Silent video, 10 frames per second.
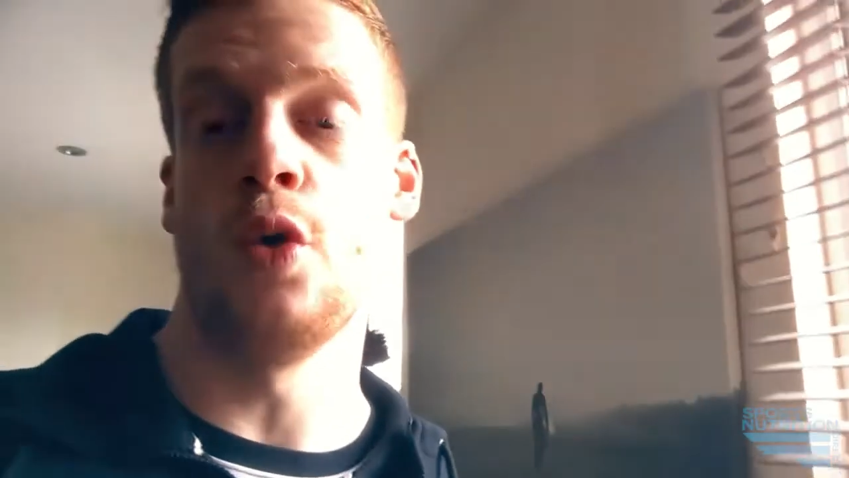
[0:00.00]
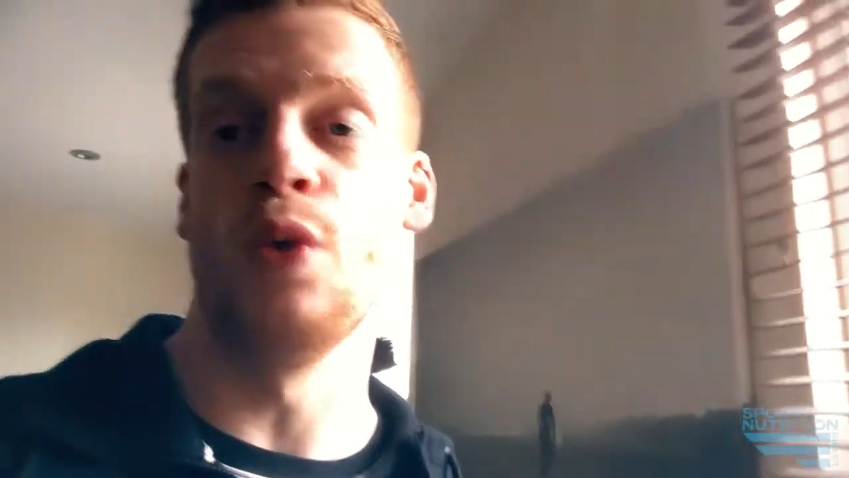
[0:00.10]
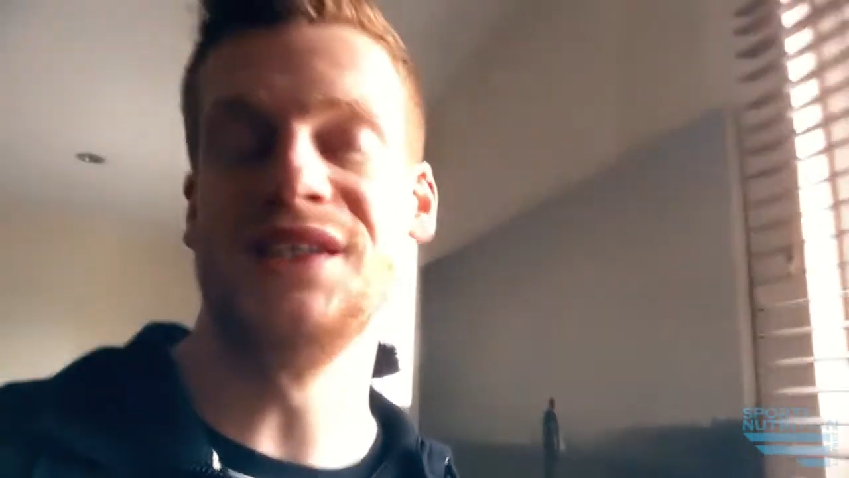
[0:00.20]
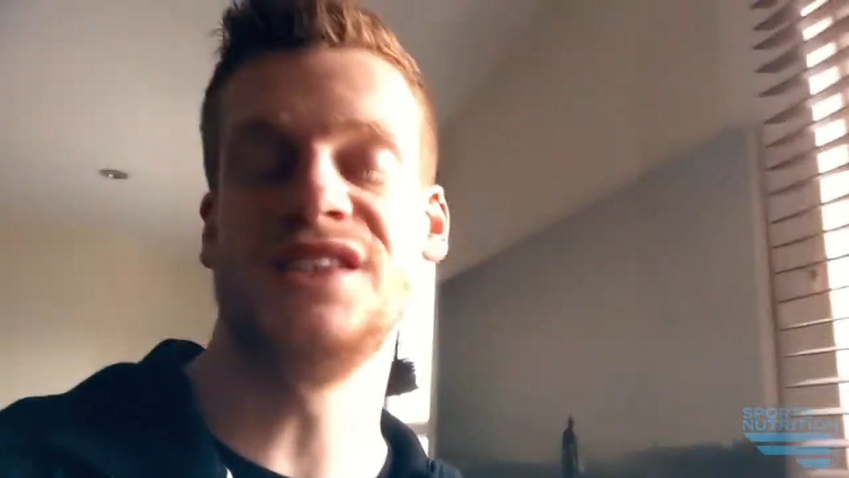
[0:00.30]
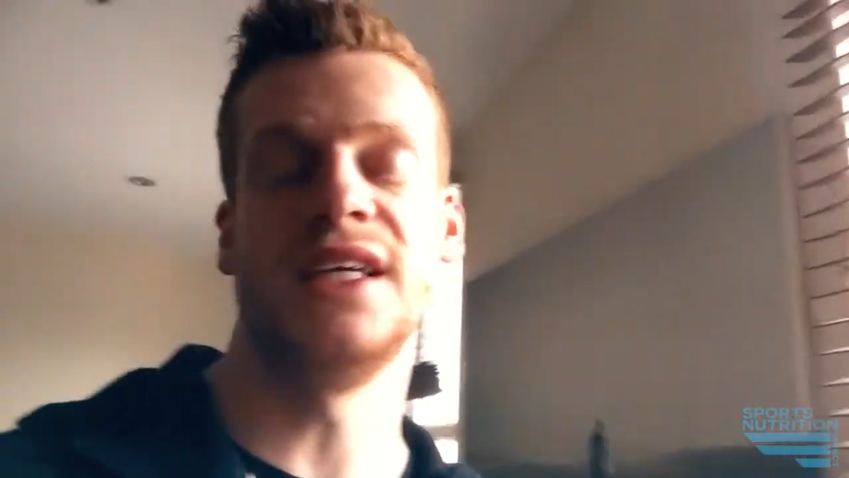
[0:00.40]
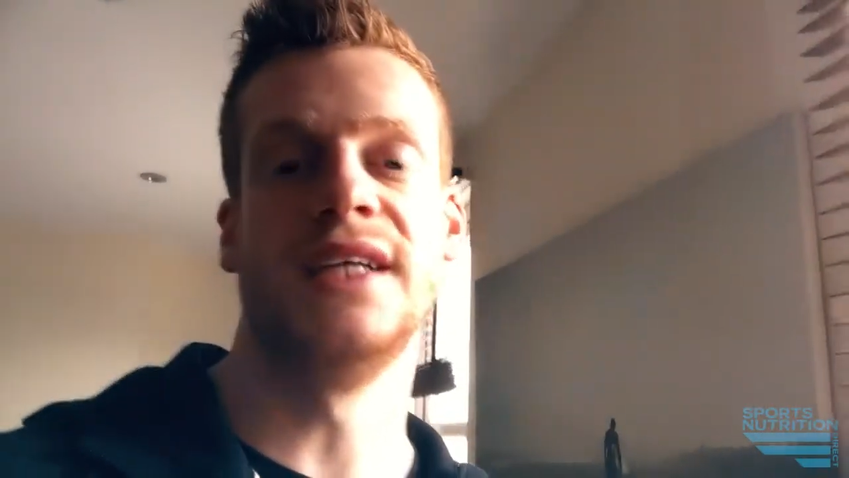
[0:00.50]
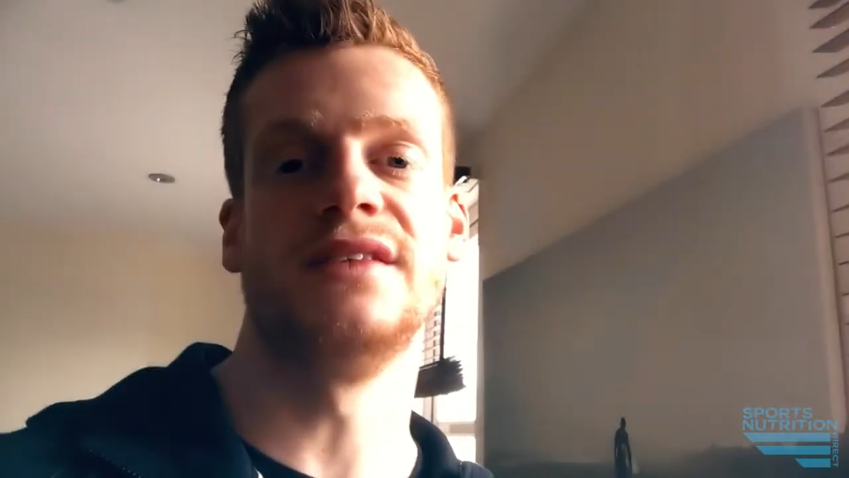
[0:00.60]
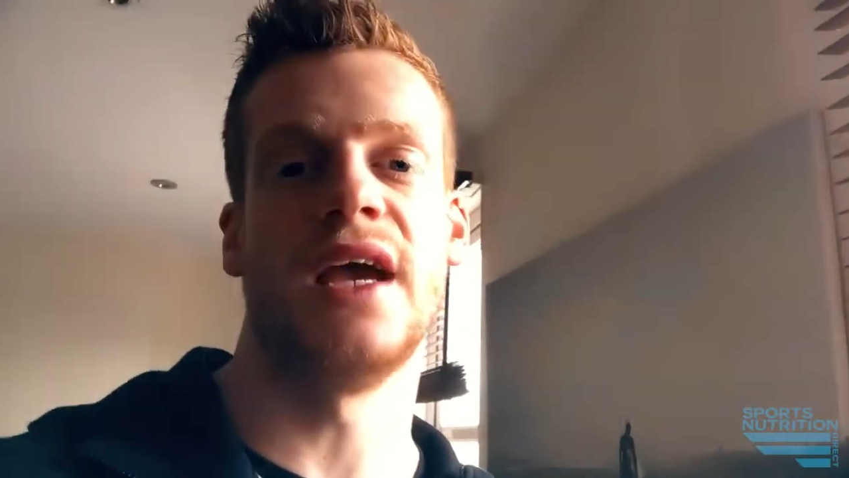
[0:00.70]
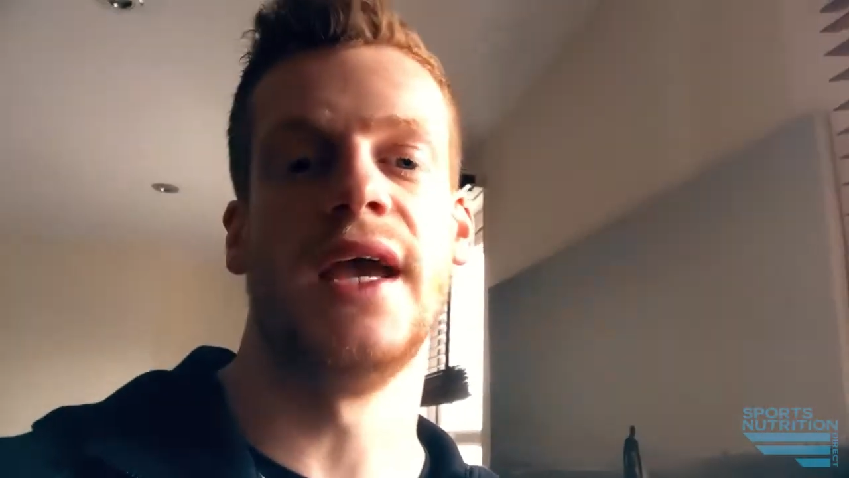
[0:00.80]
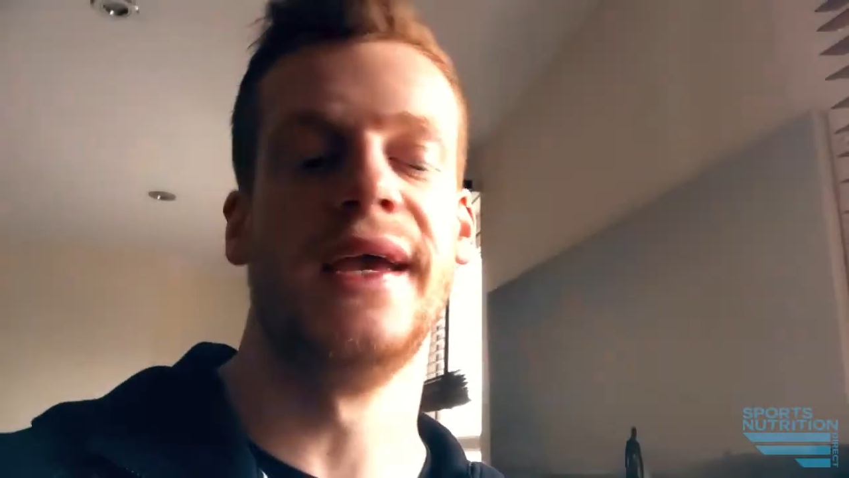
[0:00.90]
which
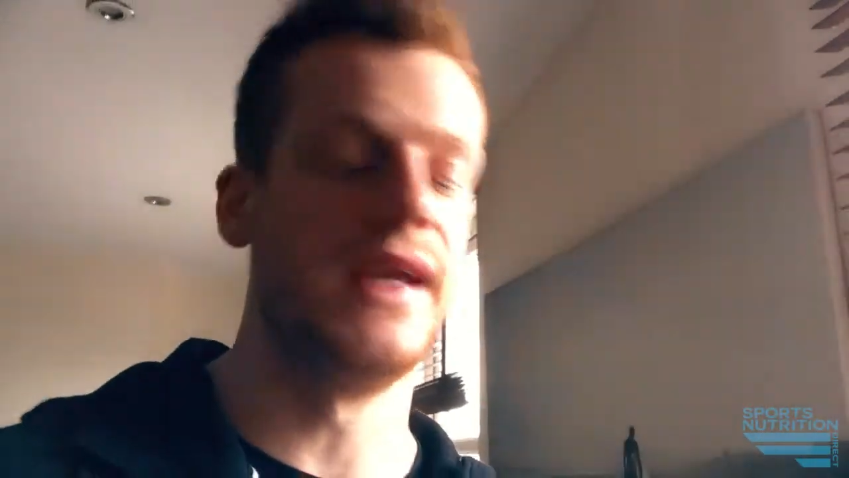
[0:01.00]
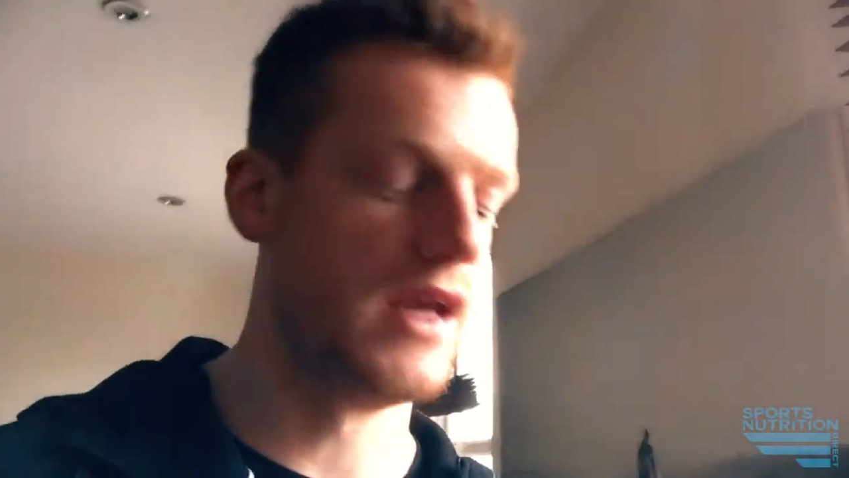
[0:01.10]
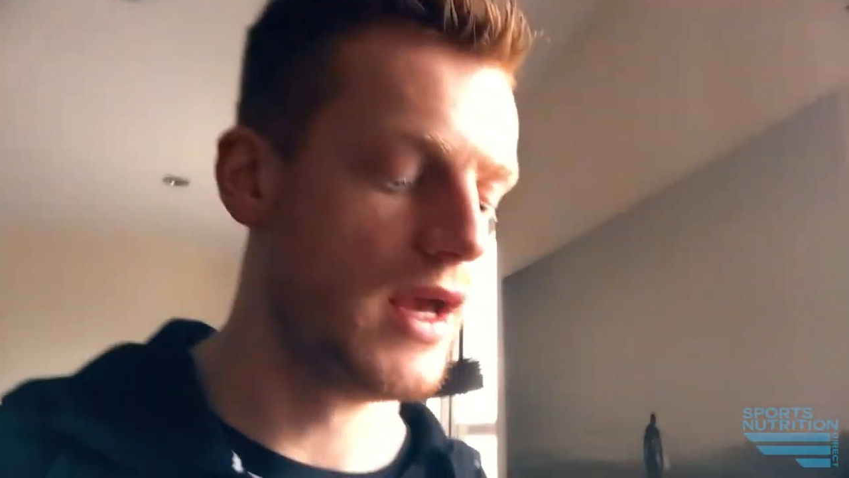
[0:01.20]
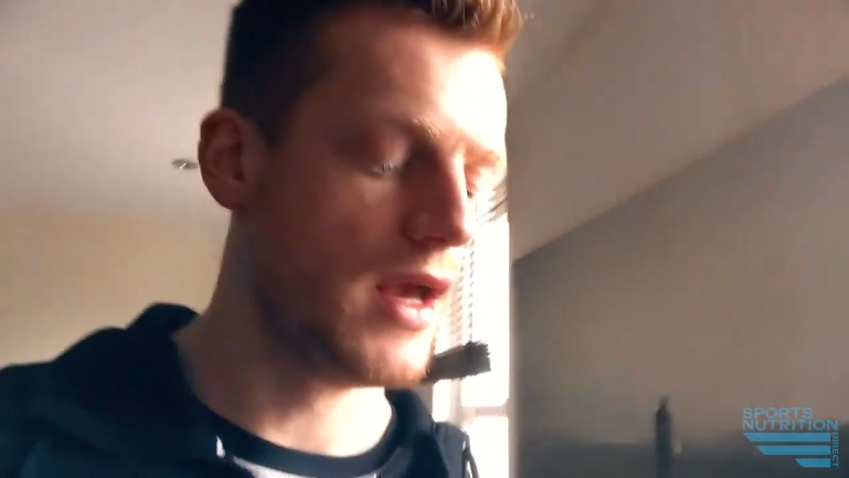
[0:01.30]
is a